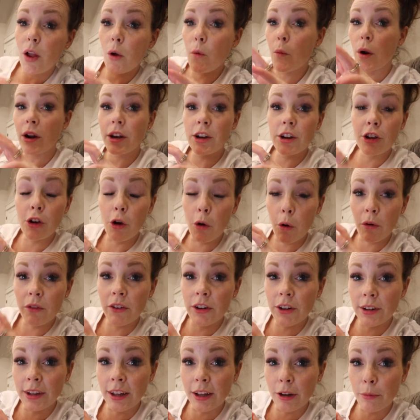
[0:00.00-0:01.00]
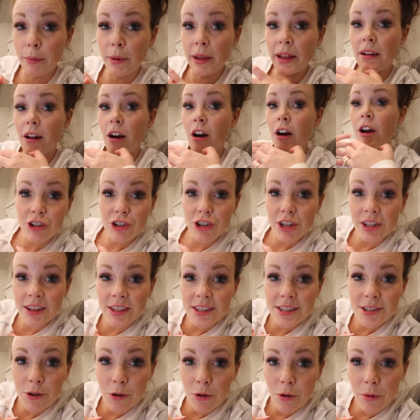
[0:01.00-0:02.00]
wanted to go over a little bit launching
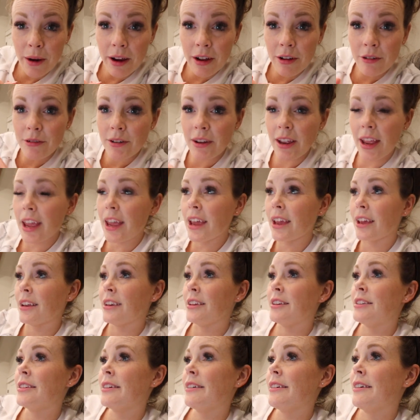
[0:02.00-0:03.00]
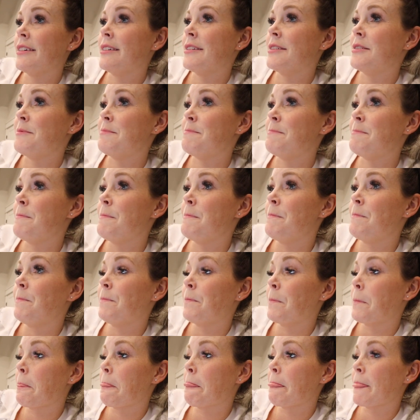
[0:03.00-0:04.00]
this go around and
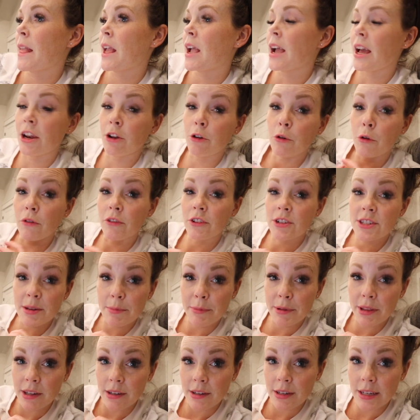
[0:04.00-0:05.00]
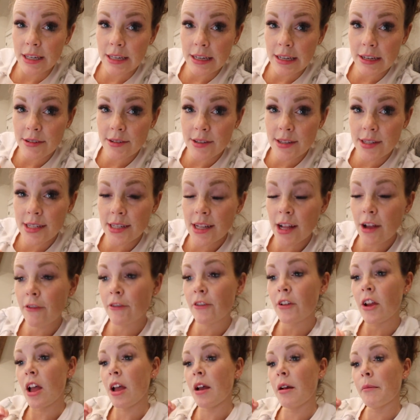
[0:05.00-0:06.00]
kind of go over some of the details and
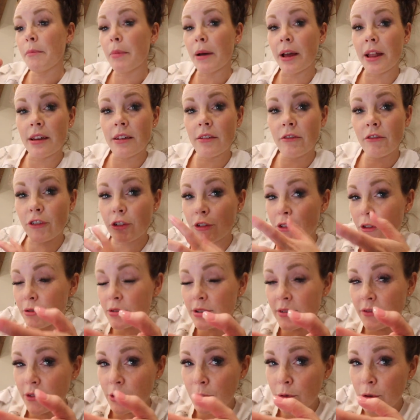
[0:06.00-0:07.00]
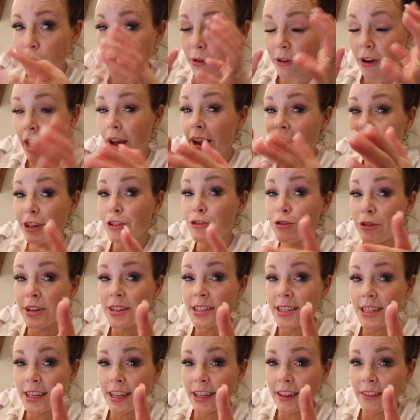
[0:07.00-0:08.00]
stuff. But for those of you who are not
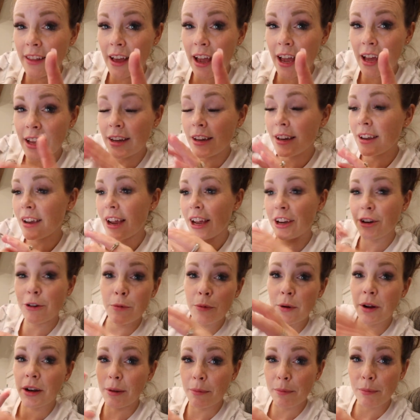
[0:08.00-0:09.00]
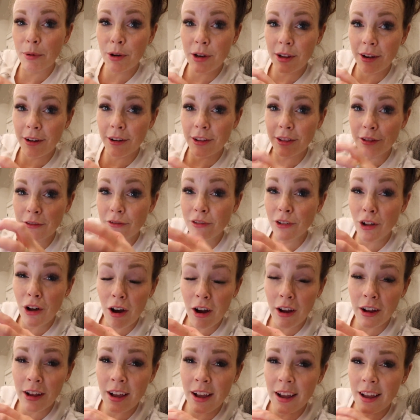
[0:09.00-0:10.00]
interested in that, I don't want to put it on the
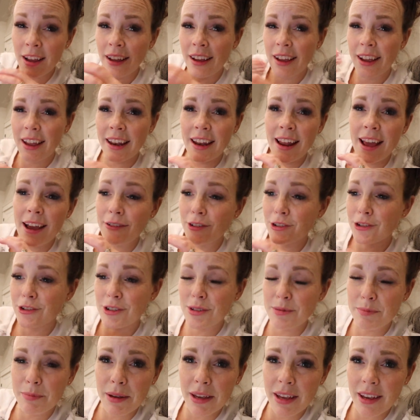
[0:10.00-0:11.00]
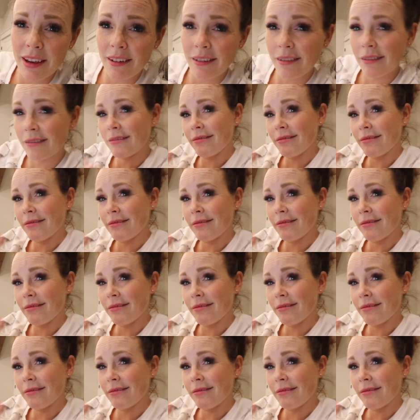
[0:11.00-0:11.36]
vlog and have it just be